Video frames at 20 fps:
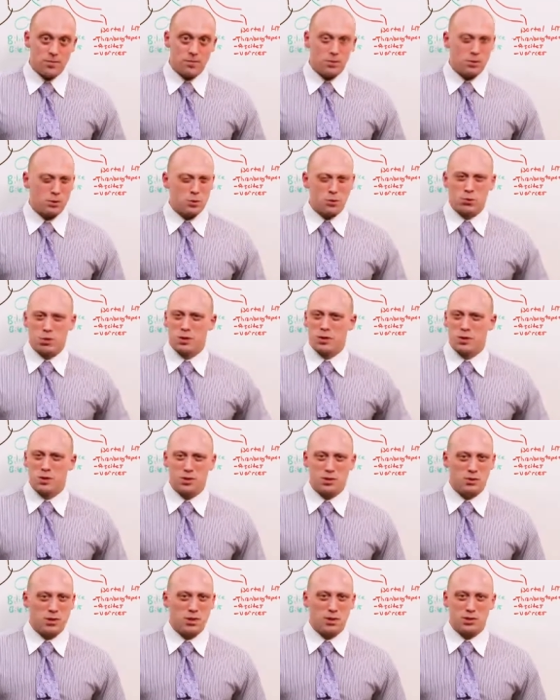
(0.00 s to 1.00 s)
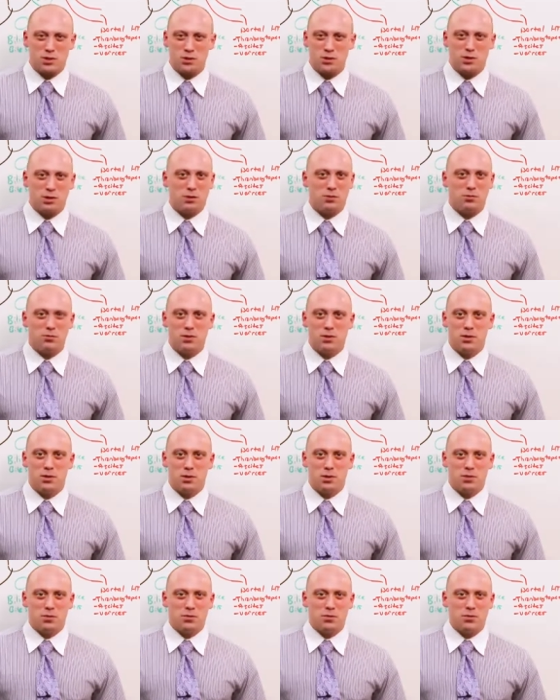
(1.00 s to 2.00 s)
those ones next to
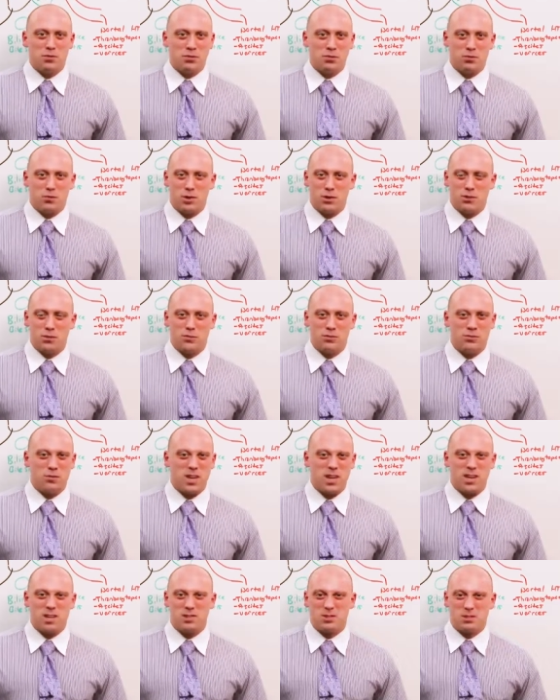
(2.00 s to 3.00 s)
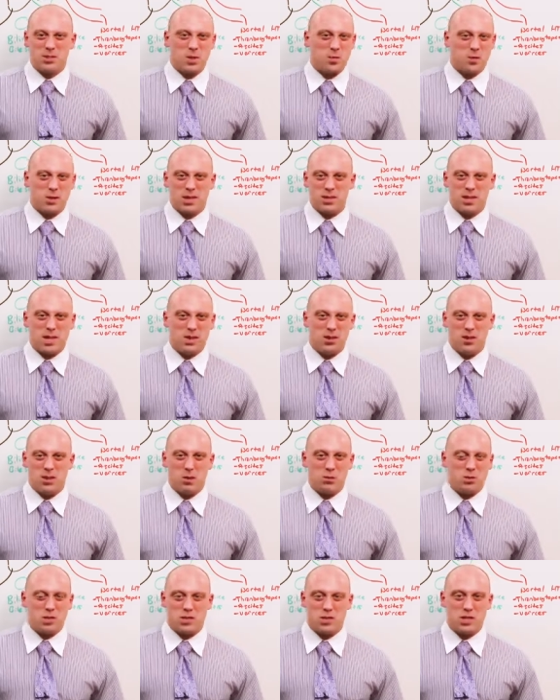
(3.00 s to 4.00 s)
the renal veins or something like that that
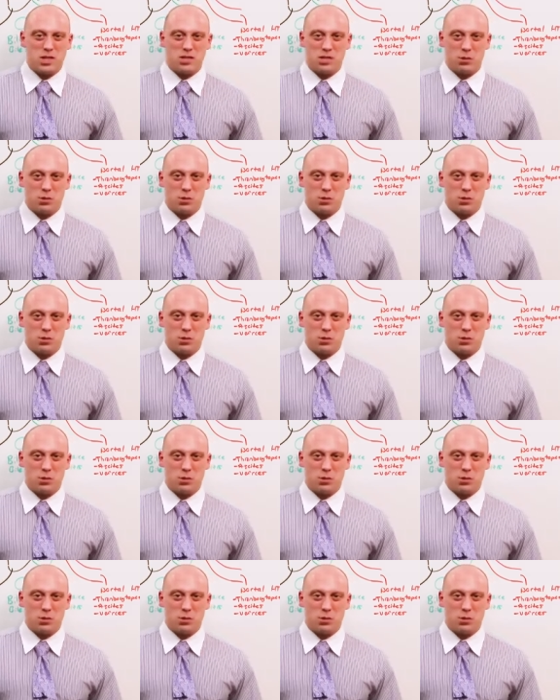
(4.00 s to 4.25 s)
no one sees,